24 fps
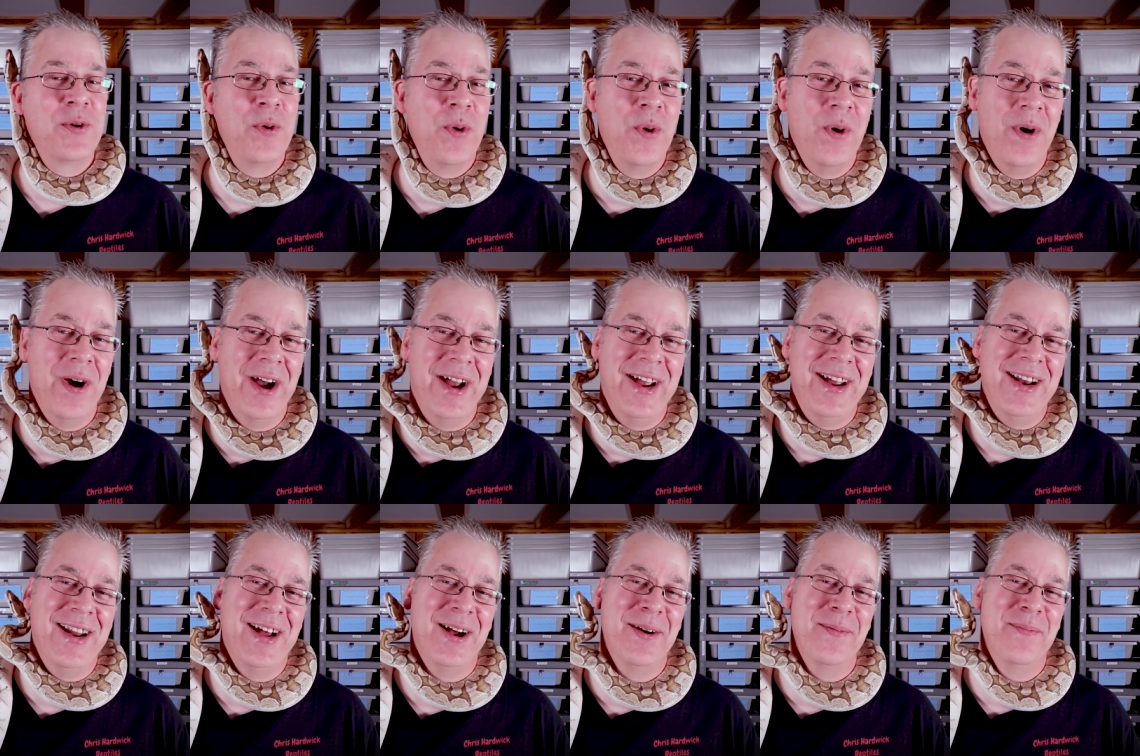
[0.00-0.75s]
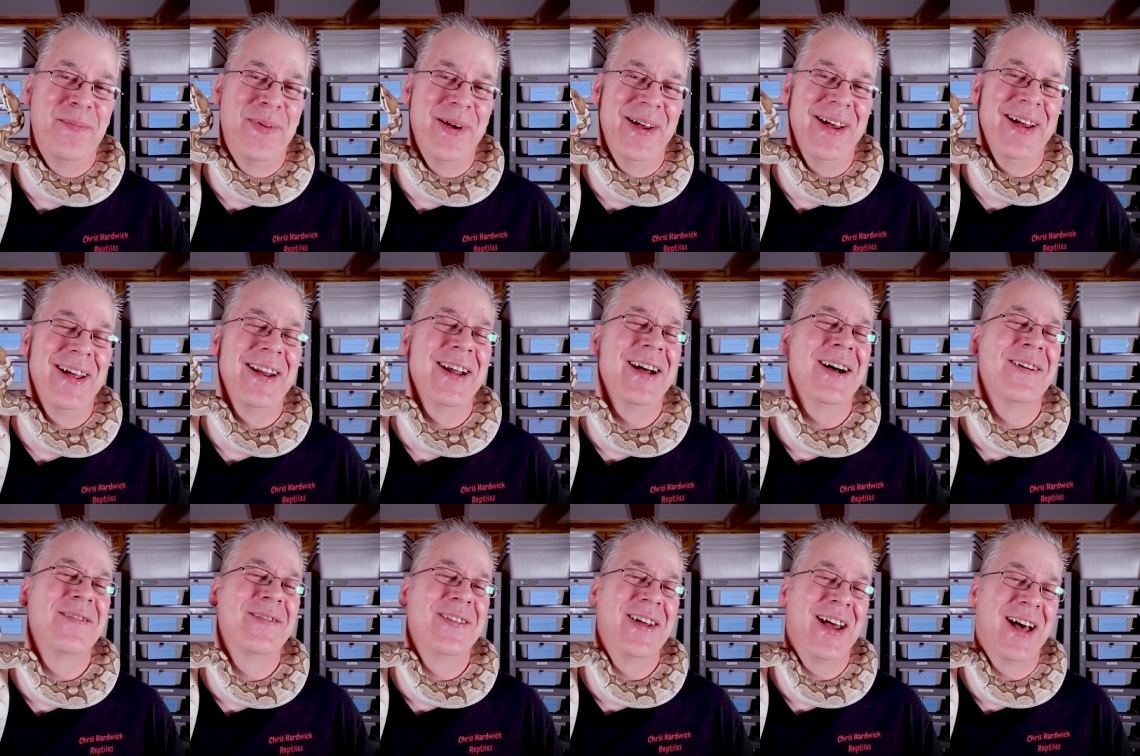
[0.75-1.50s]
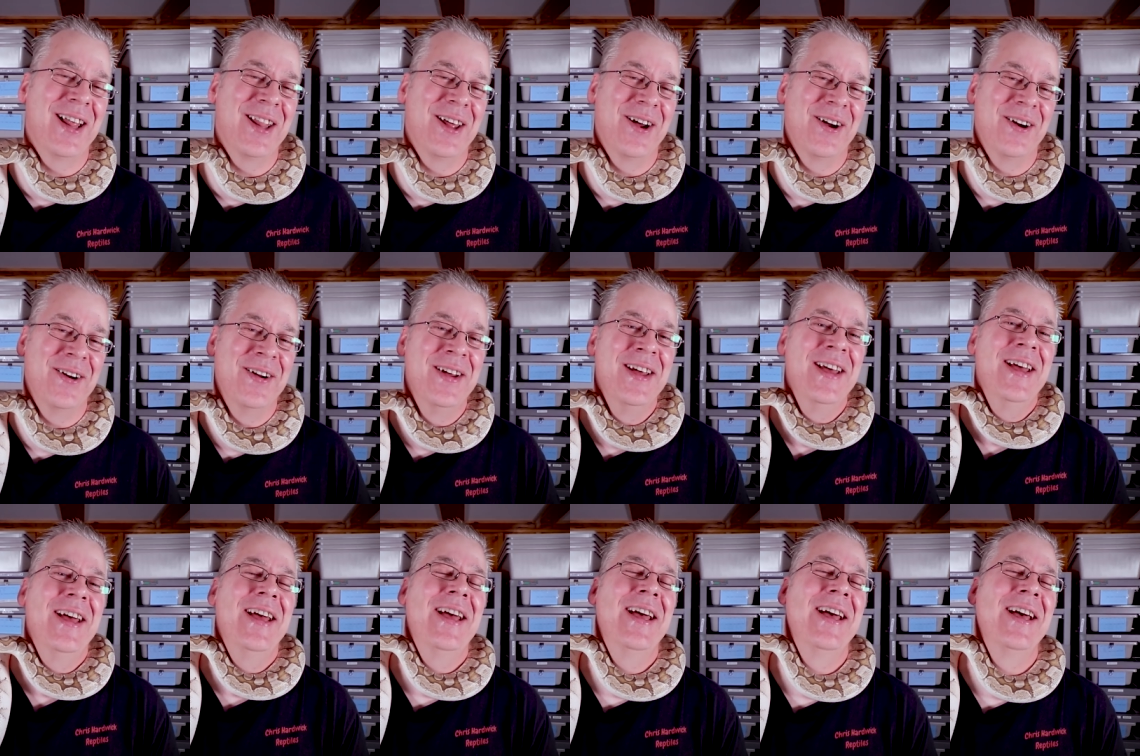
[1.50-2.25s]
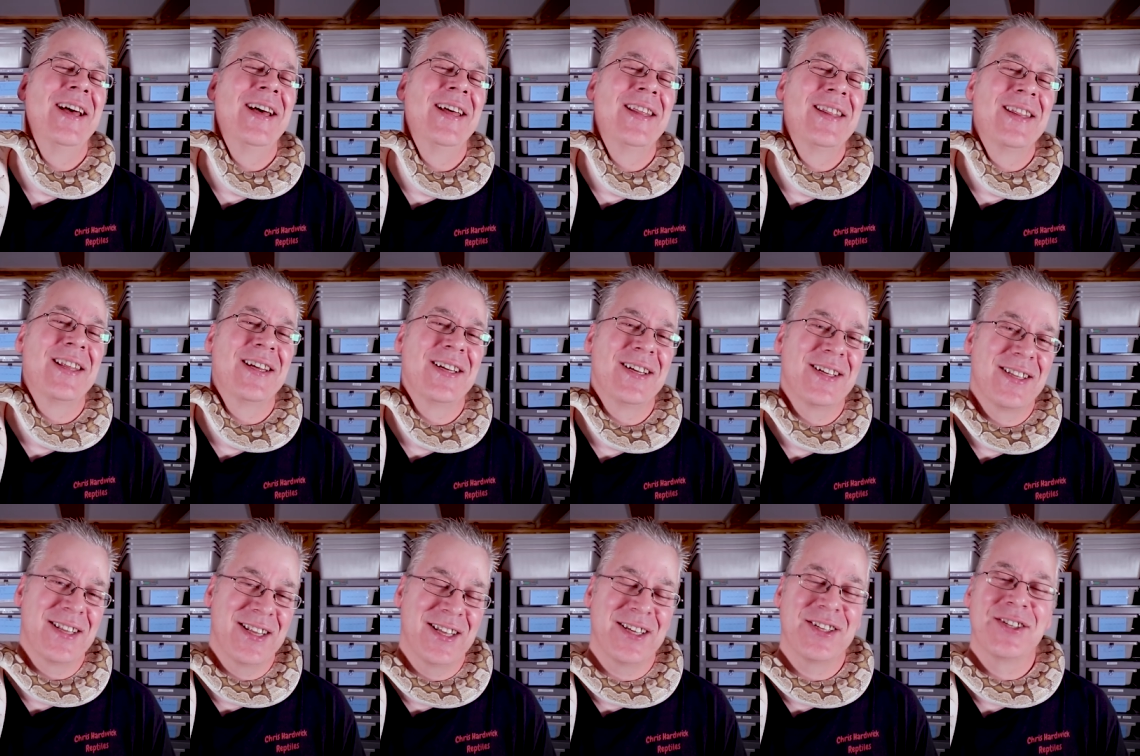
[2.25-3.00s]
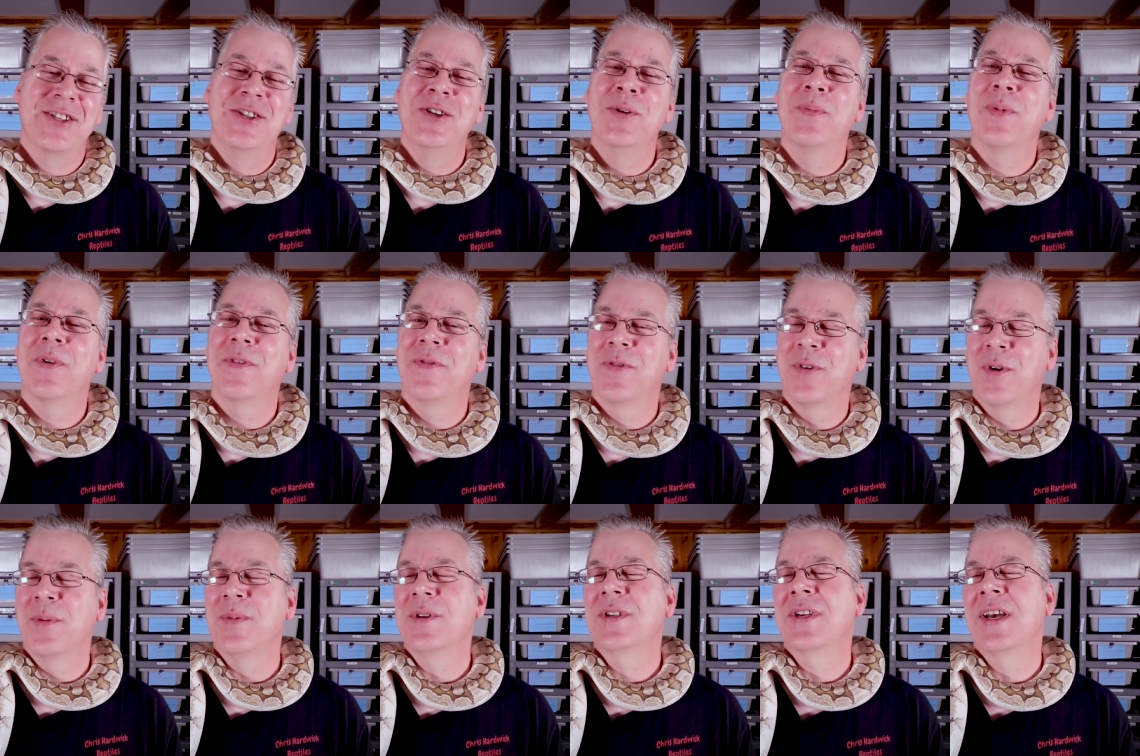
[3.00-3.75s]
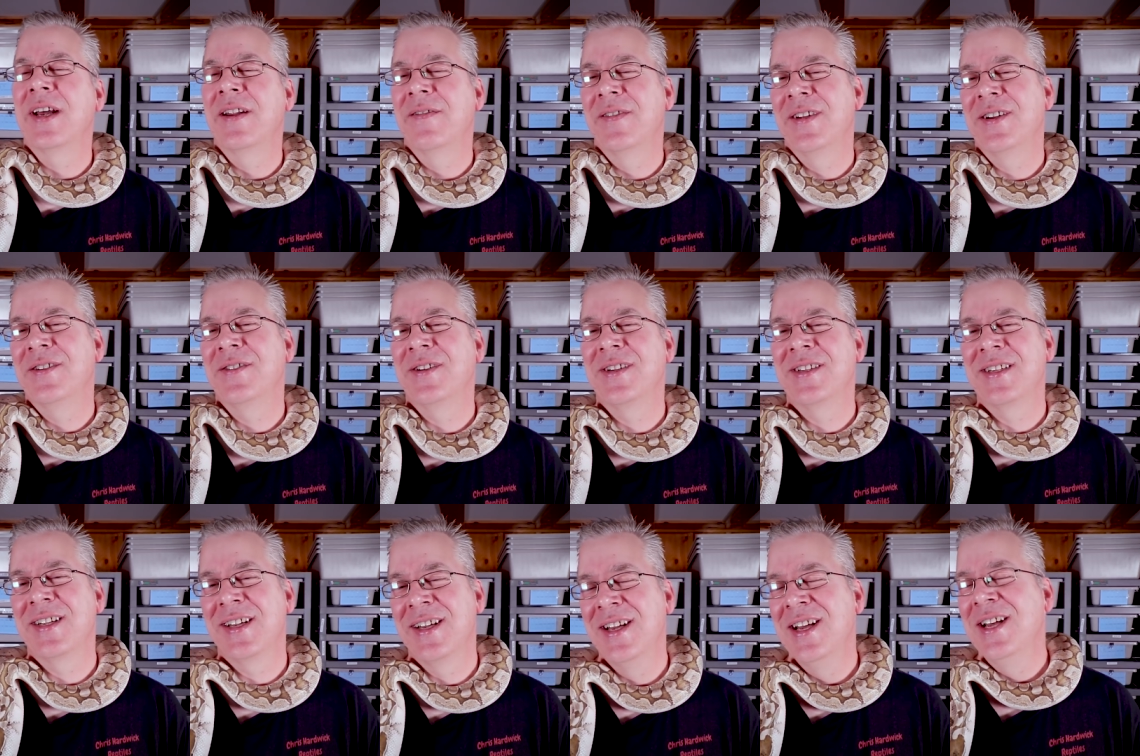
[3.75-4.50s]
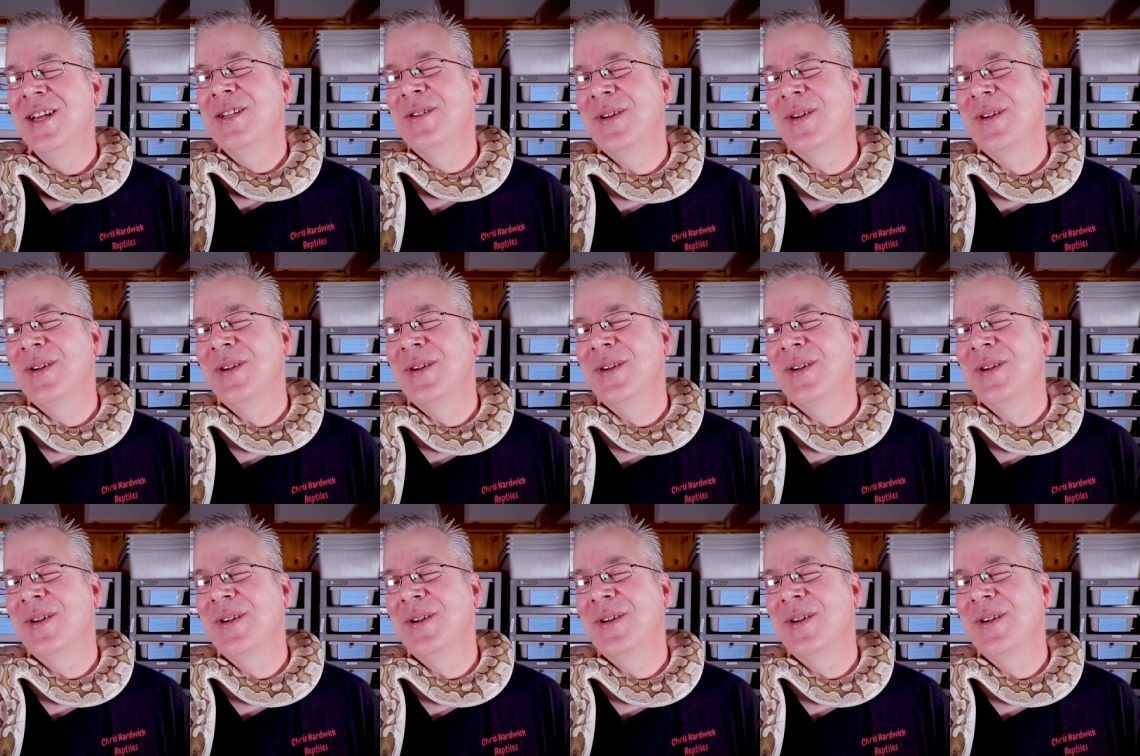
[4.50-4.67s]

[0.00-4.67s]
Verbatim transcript: quite a bit of yellow in the, the super form. It's kind of interesting.